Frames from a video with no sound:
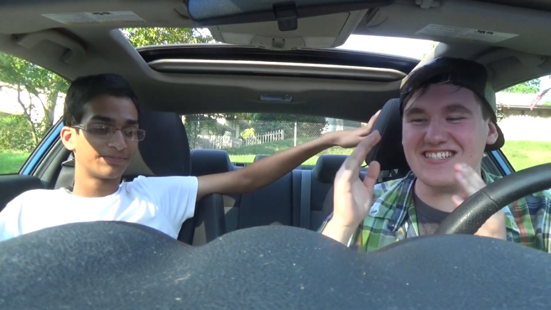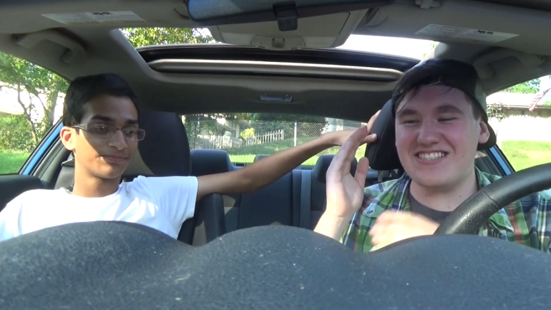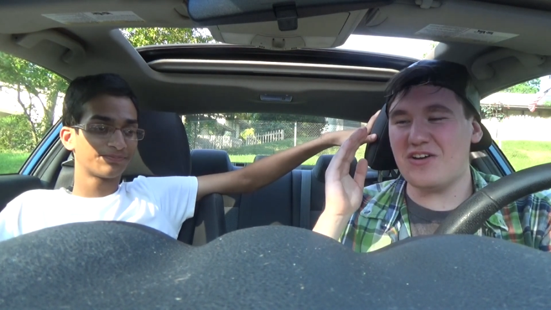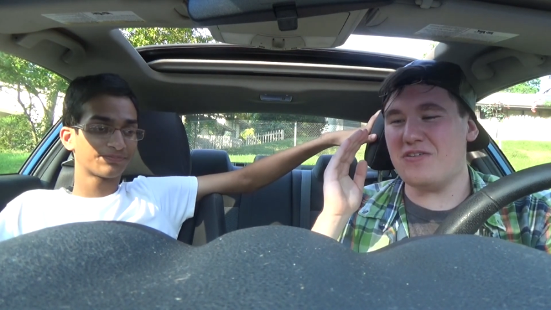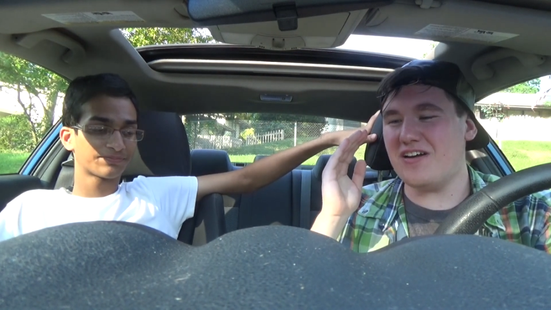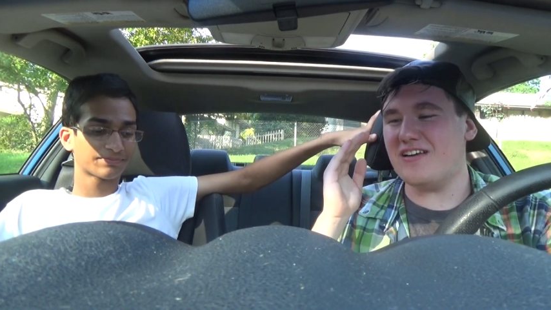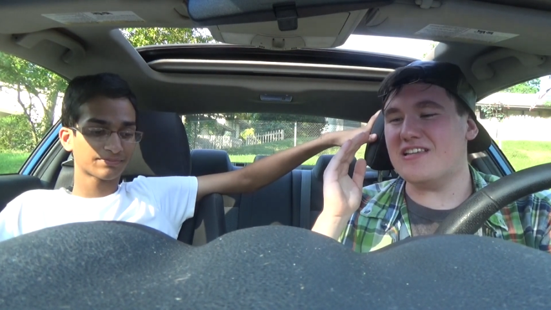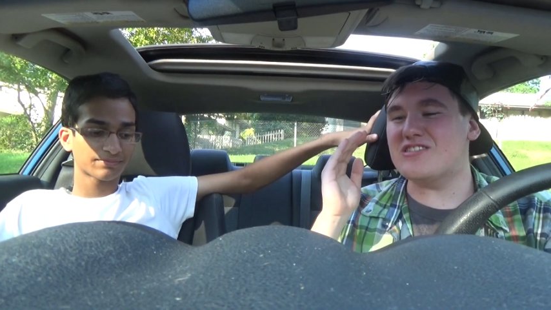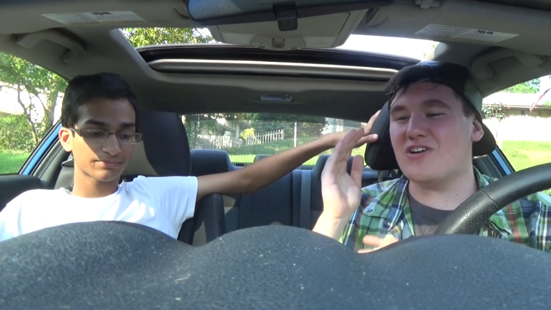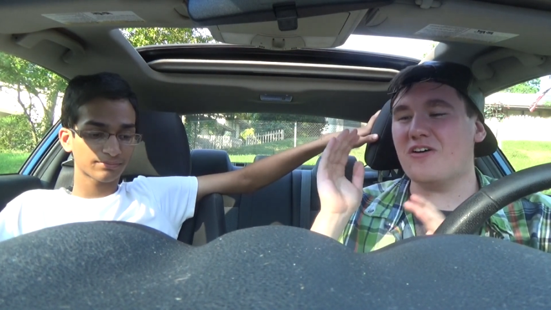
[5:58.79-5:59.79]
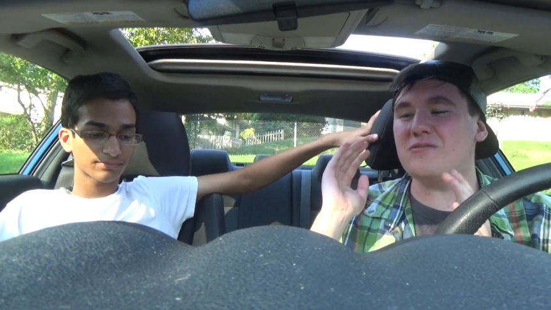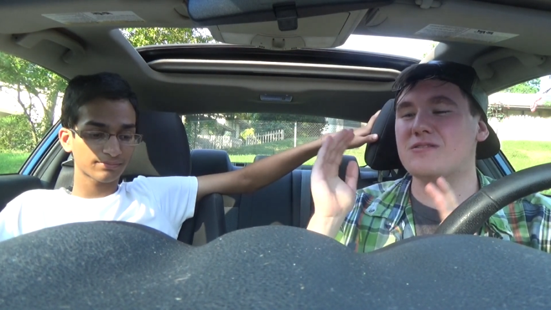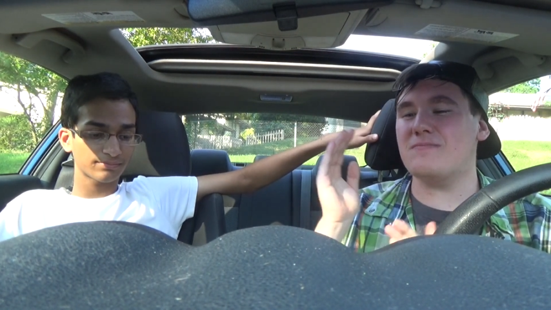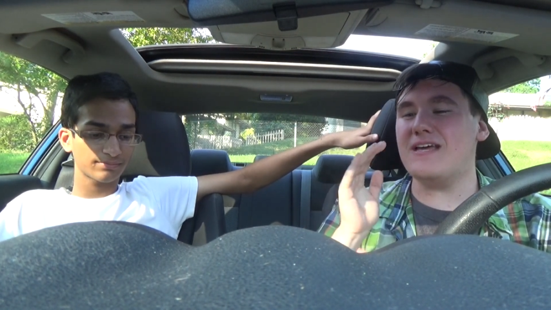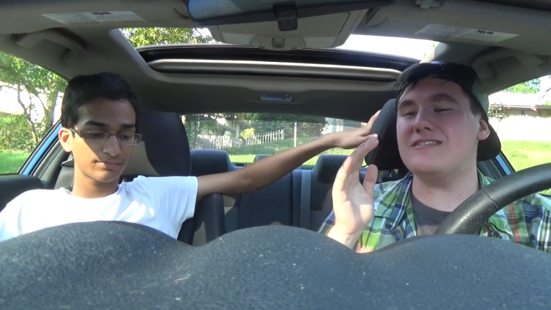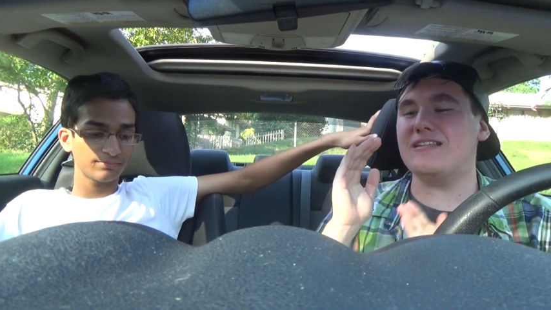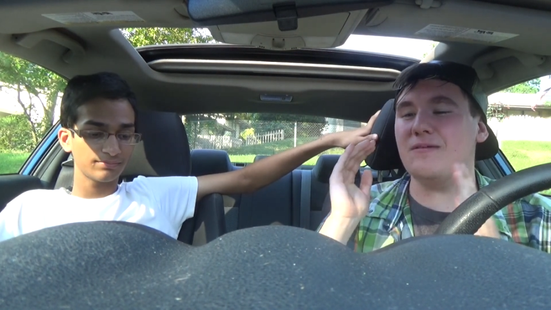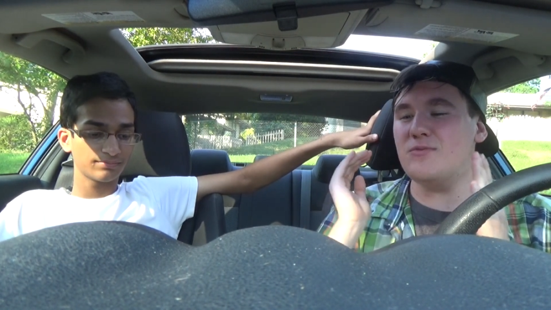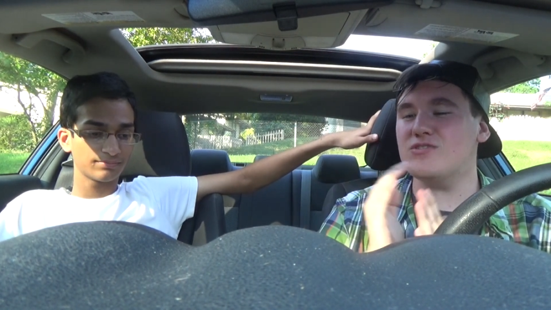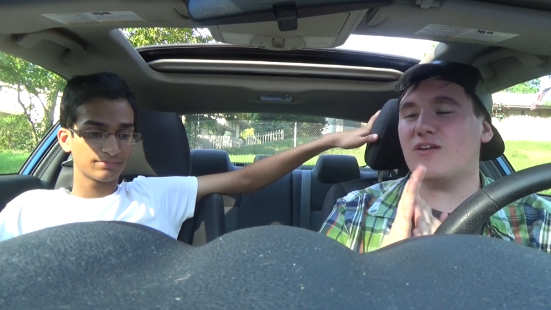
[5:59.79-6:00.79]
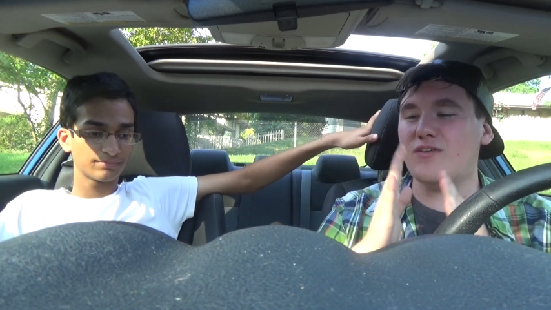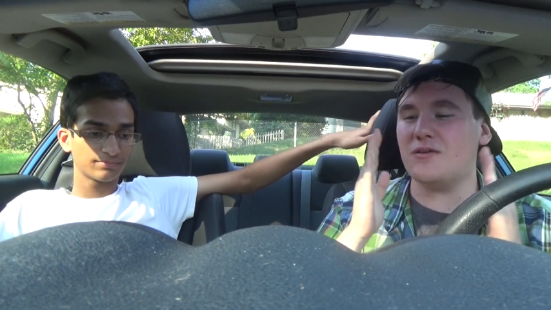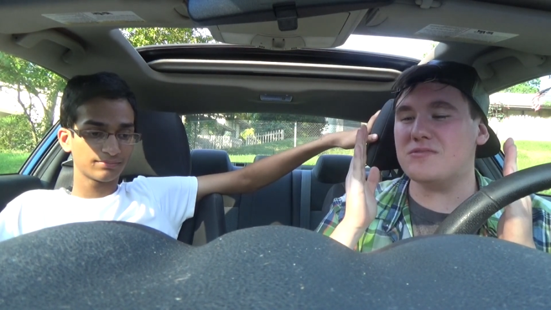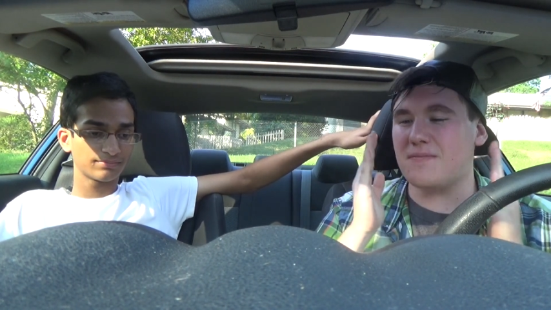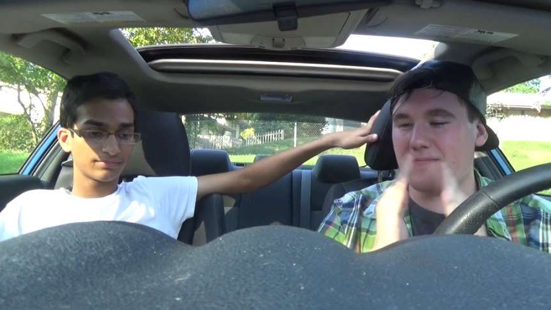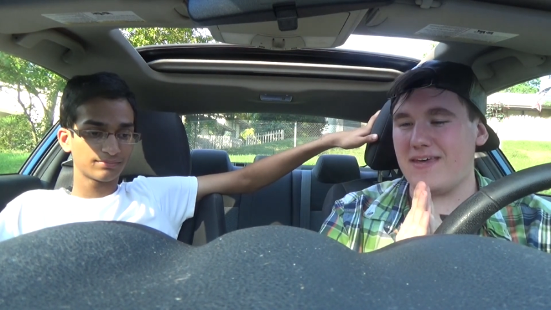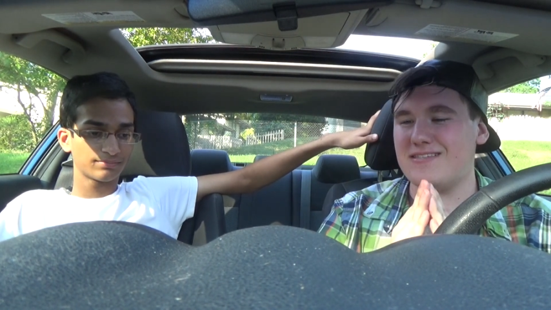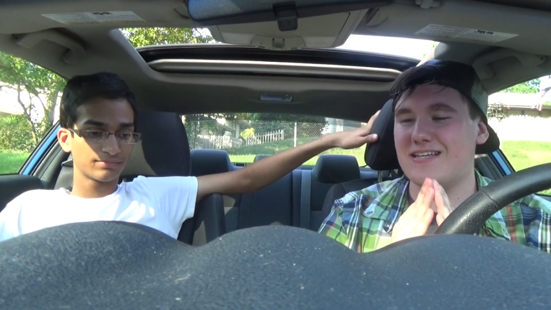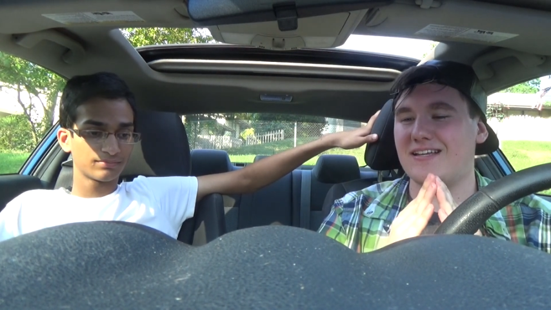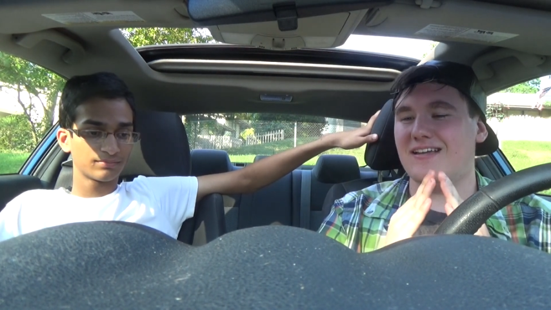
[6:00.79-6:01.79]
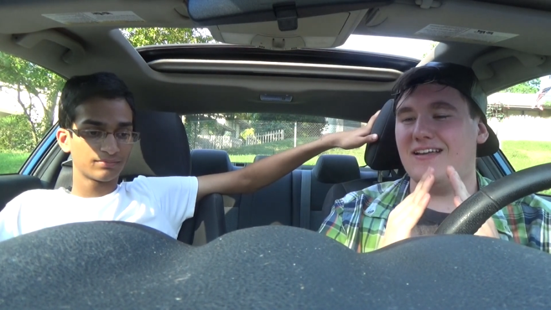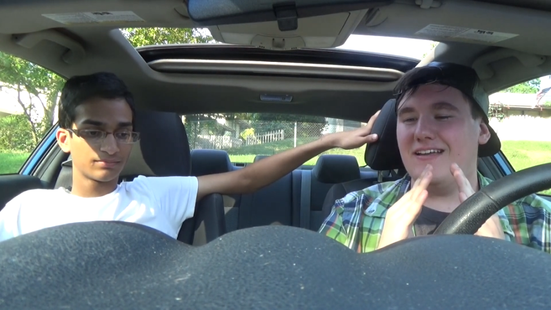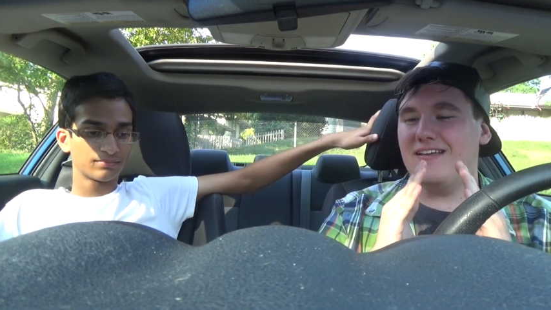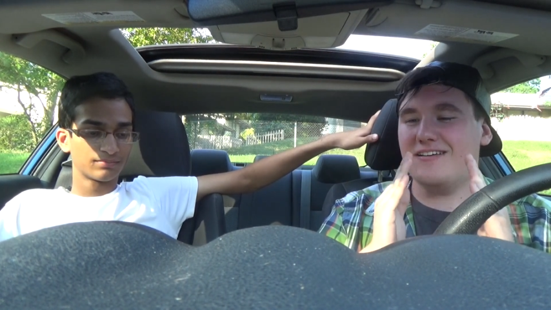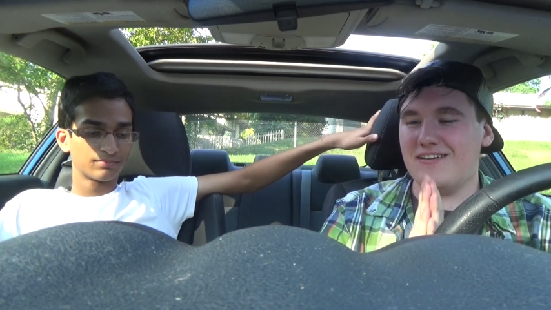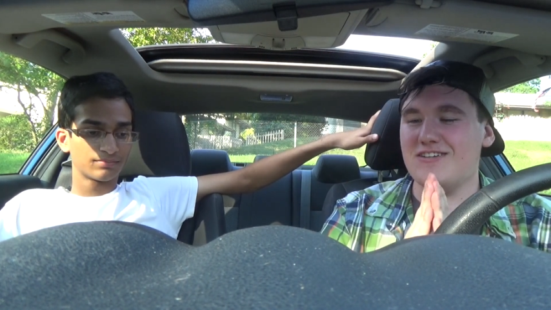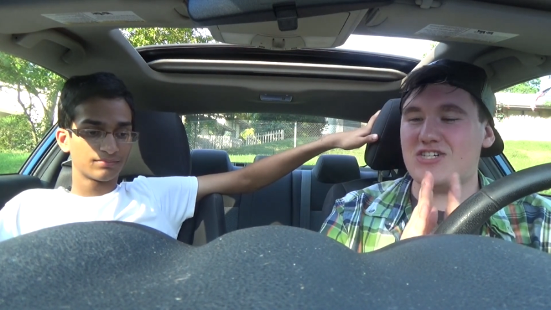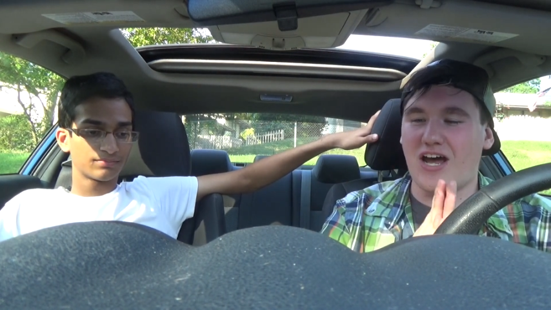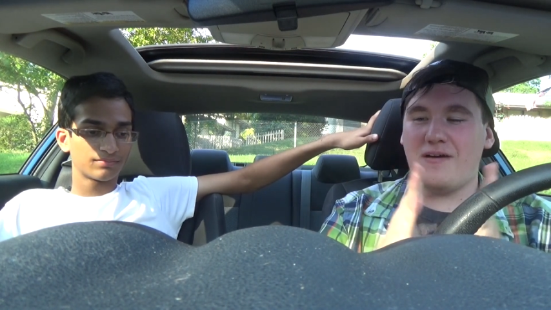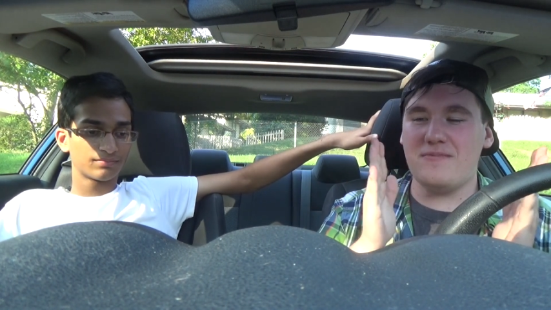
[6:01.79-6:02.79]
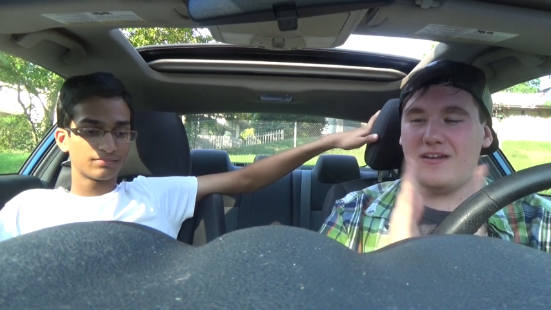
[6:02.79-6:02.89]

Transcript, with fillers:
Speaker 1: just so good. The song was amazing. The music video was amazing. Good job,